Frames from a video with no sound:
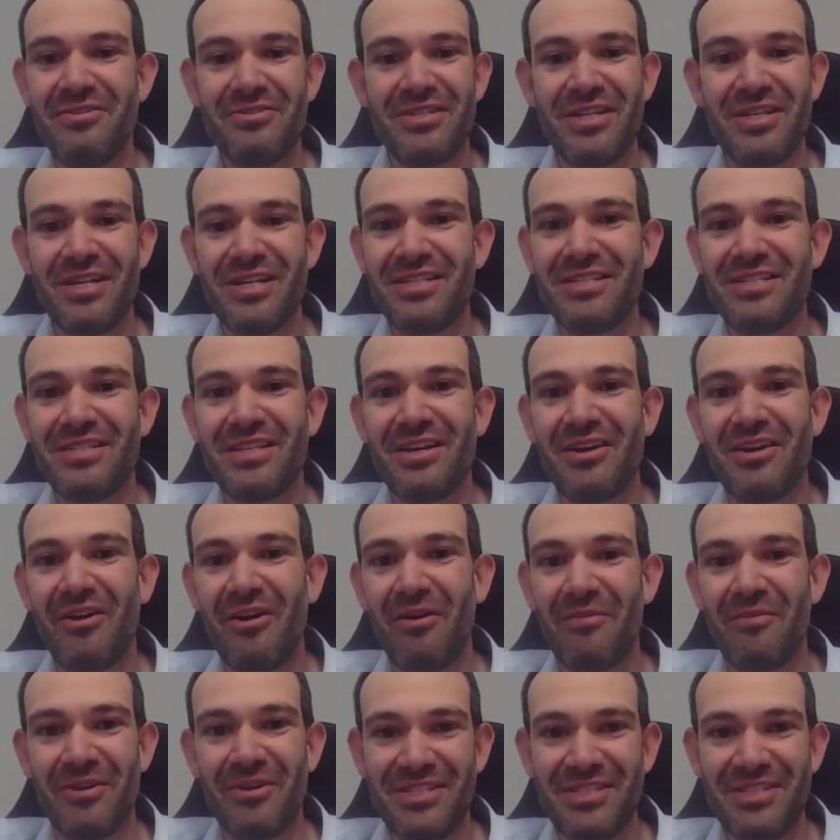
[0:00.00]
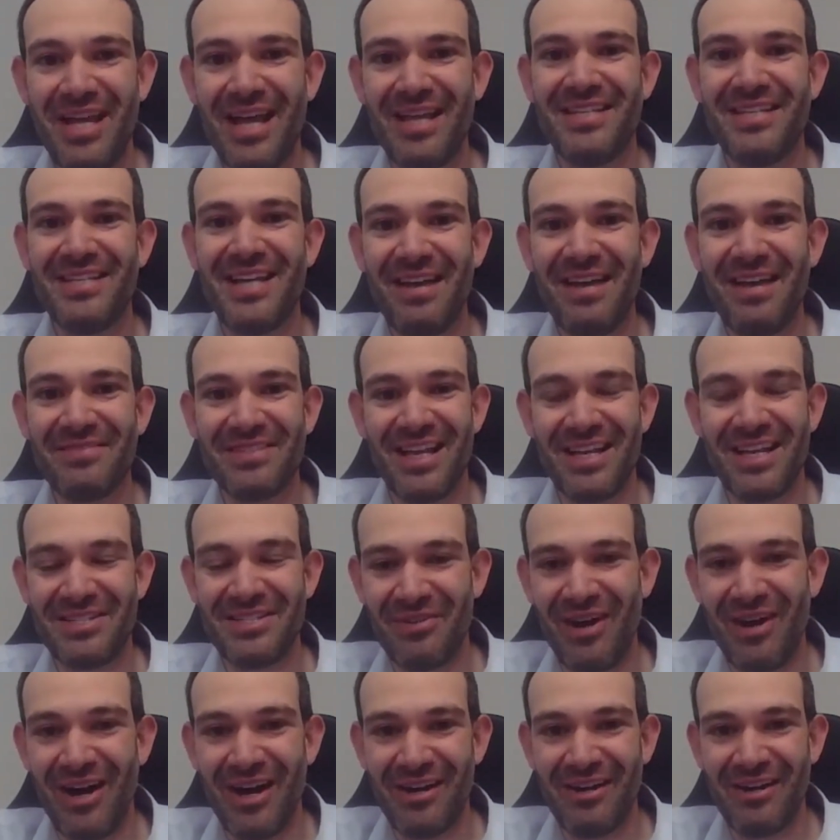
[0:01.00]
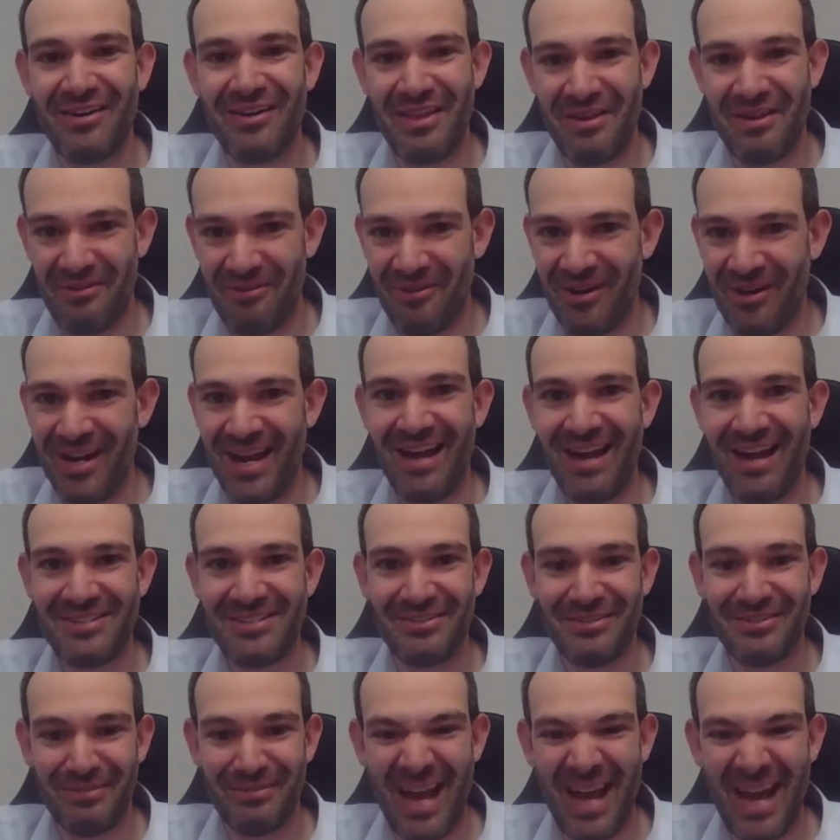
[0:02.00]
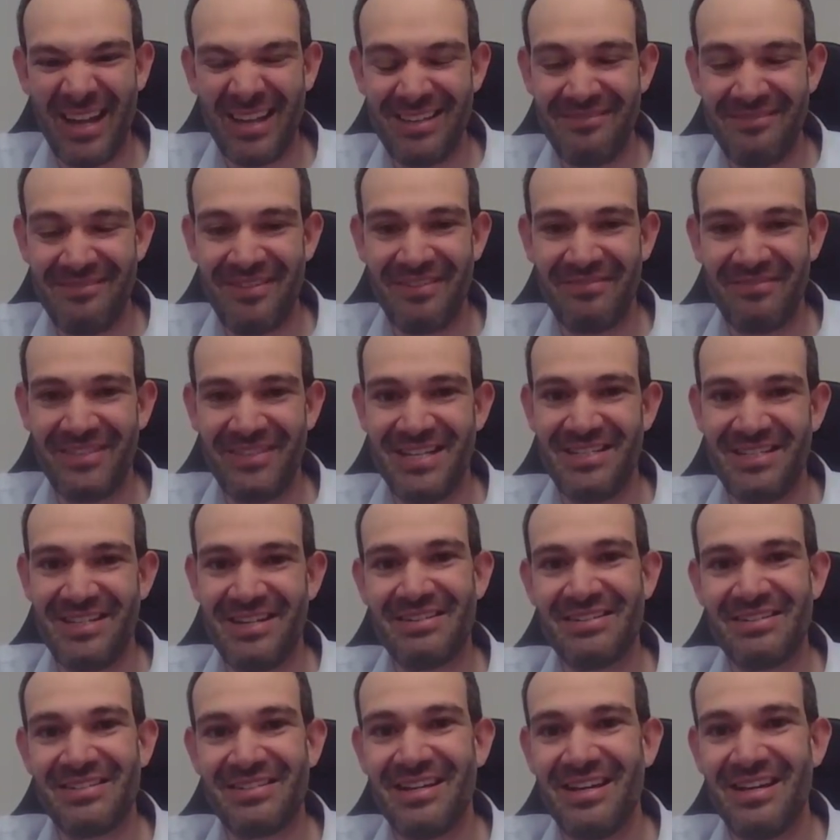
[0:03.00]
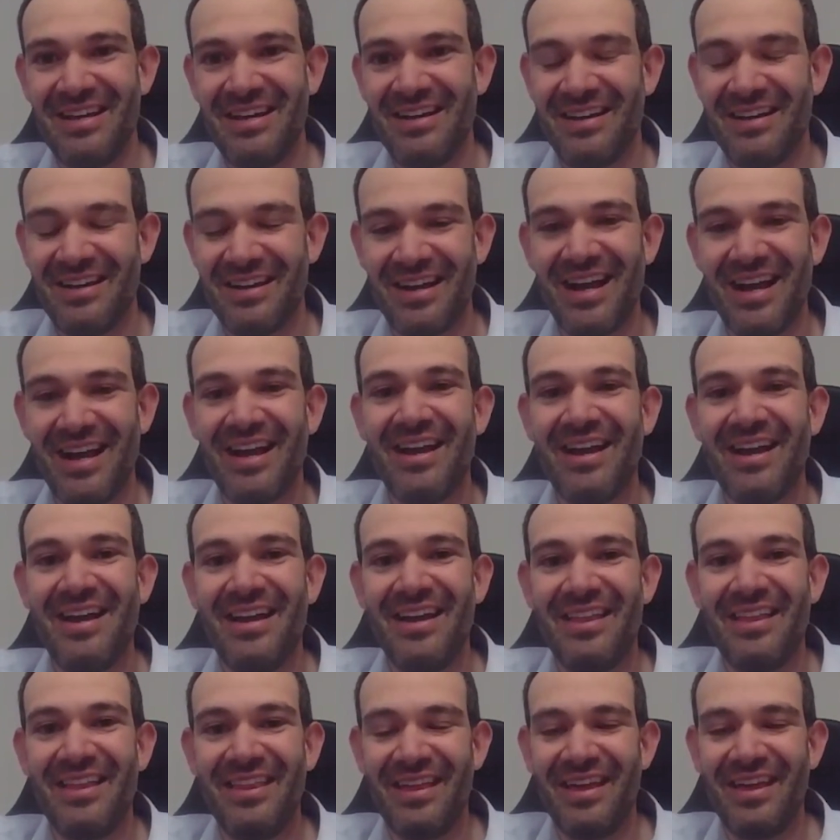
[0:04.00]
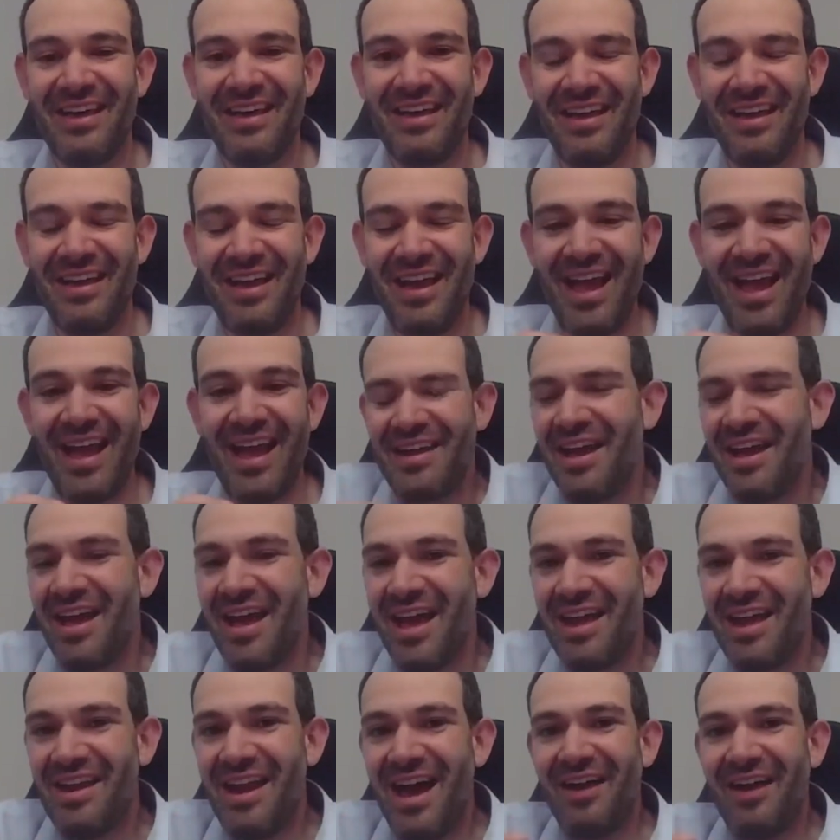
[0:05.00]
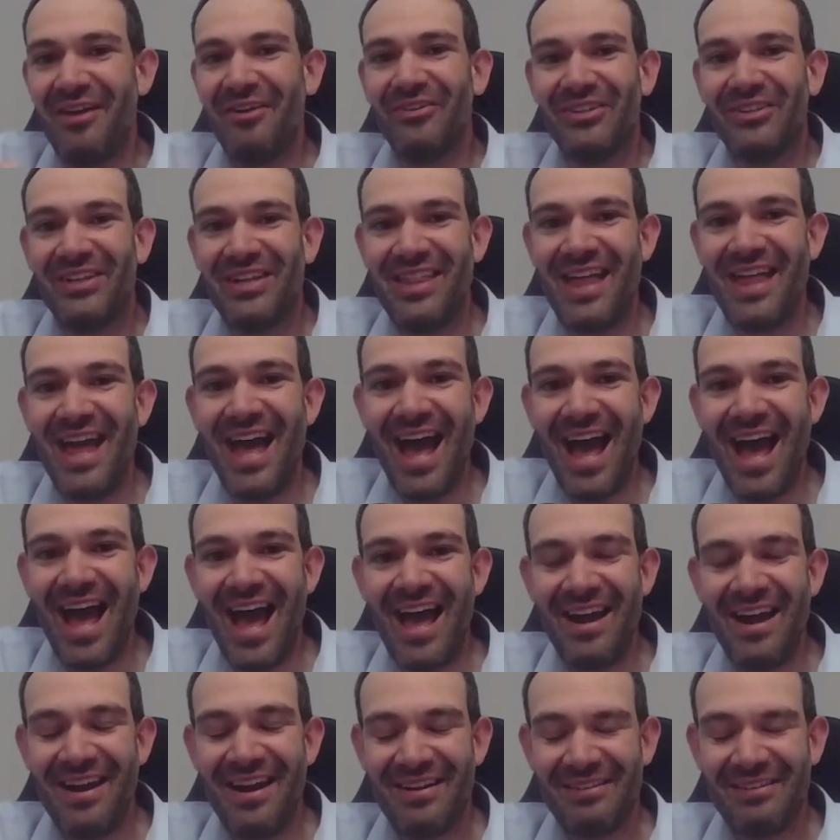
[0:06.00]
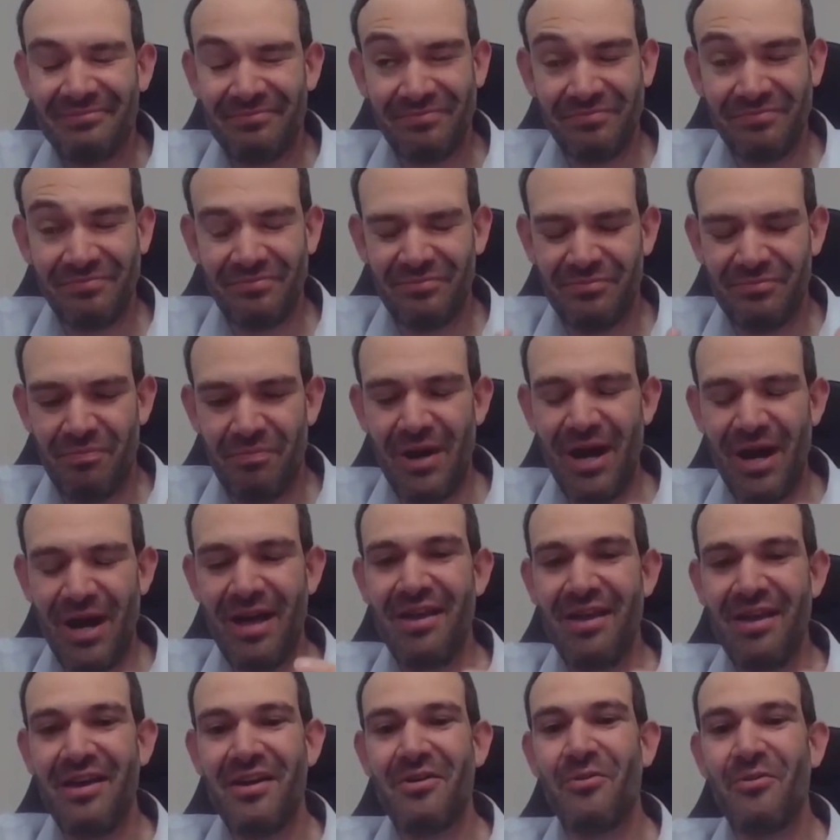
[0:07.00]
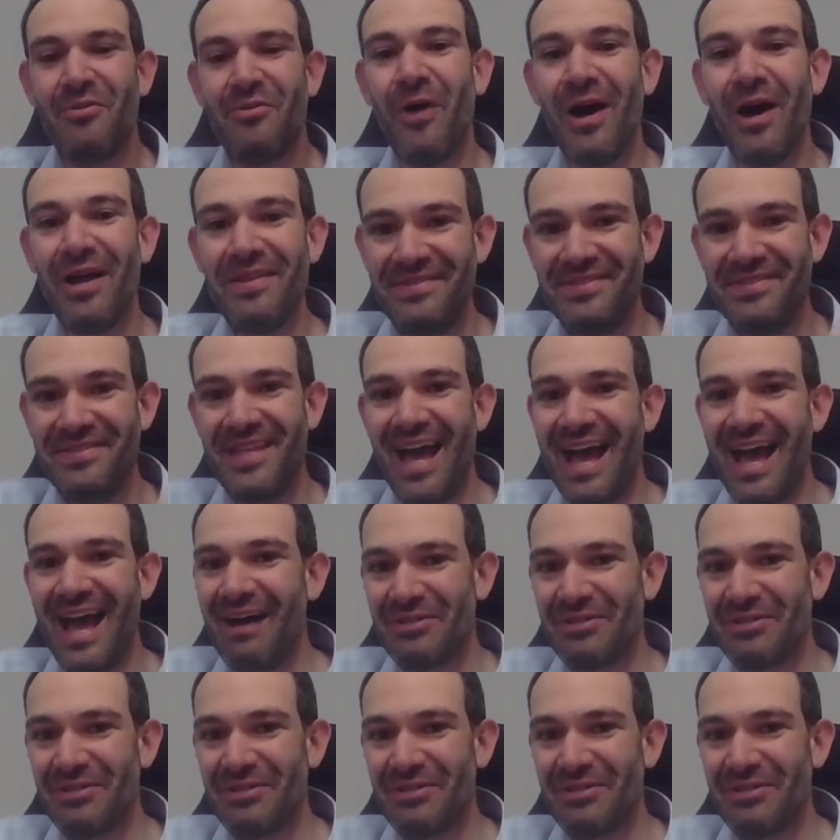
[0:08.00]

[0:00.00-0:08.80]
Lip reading: uses almost 10 times less water than one household back in the 50s used. Okay. And not only that, but once